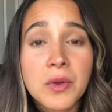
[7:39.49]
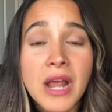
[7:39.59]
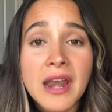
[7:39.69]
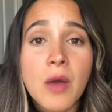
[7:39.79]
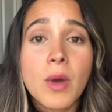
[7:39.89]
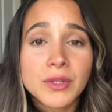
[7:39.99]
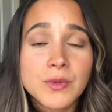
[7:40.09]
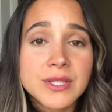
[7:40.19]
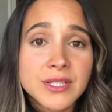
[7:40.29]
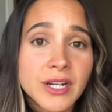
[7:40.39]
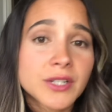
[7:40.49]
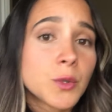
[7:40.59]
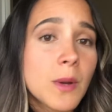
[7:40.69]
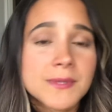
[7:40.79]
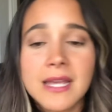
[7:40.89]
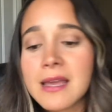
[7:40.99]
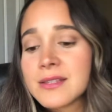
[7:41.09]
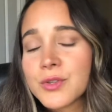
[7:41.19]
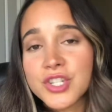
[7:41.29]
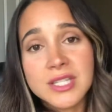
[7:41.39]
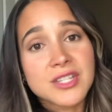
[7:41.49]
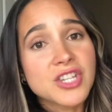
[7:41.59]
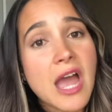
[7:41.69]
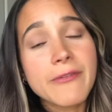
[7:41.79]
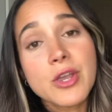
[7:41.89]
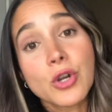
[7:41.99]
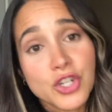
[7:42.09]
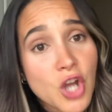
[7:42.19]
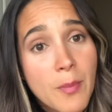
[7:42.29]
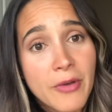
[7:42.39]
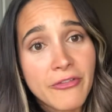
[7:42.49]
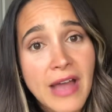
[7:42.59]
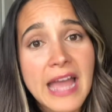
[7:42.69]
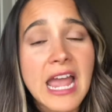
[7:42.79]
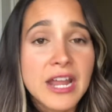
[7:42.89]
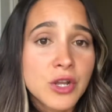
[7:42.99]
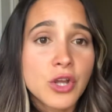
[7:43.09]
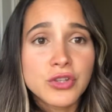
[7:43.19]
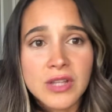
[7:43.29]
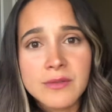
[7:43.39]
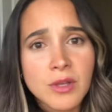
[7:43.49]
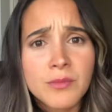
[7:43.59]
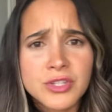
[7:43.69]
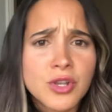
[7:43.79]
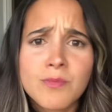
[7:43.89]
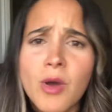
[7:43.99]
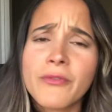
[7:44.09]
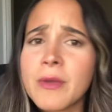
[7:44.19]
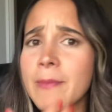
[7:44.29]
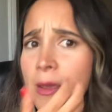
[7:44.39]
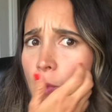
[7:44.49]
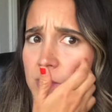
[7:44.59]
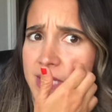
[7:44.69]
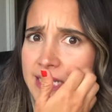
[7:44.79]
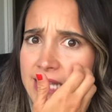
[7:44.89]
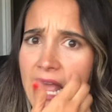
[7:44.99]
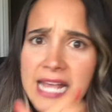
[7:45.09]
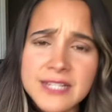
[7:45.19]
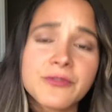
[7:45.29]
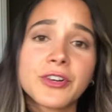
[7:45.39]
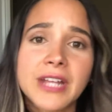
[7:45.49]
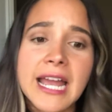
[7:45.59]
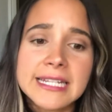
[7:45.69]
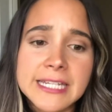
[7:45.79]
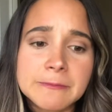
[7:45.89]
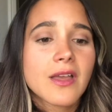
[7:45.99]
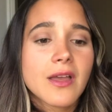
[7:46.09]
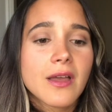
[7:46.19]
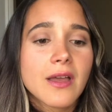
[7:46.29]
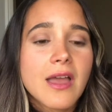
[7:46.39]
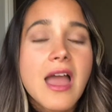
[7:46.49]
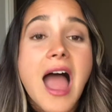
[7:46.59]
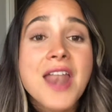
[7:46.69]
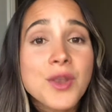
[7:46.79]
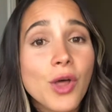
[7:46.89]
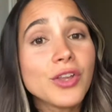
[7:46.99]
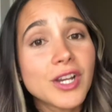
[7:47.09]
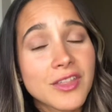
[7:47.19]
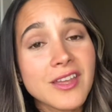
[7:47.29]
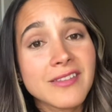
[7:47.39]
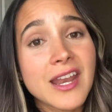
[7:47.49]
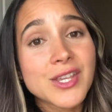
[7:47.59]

gonna want to insert to websites such as Kajabi or Shopify. I know those are some of the main websites that ask for the ID. Another thing that I